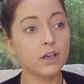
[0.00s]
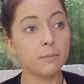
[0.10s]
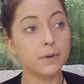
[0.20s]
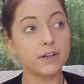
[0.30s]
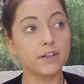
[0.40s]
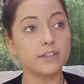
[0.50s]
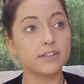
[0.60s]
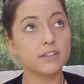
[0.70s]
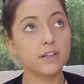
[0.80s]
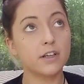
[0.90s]

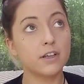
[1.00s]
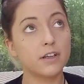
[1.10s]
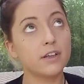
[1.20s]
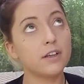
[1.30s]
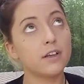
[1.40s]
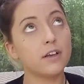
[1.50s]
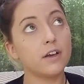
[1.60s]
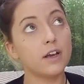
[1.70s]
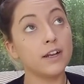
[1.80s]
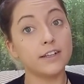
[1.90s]

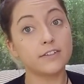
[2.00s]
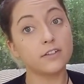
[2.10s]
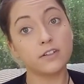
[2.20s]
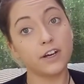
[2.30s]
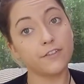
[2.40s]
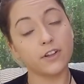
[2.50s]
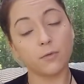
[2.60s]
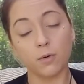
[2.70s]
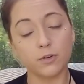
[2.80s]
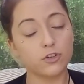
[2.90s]
and it's definitely
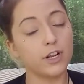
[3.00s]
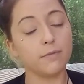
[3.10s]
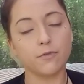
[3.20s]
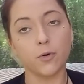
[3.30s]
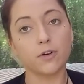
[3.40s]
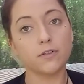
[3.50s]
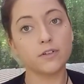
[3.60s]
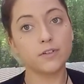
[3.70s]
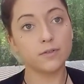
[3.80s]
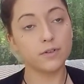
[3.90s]
what we should aim for,
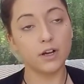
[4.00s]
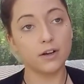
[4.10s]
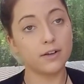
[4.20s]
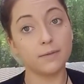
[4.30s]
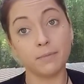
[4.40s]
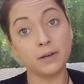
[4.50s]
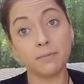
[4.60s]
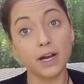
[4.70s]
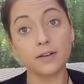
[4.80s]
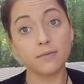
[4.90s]
in
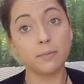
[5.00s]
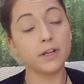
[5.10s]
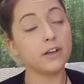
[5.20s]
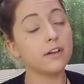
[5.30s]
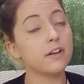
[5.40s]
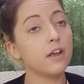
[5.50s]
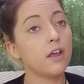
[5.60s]
my opinion.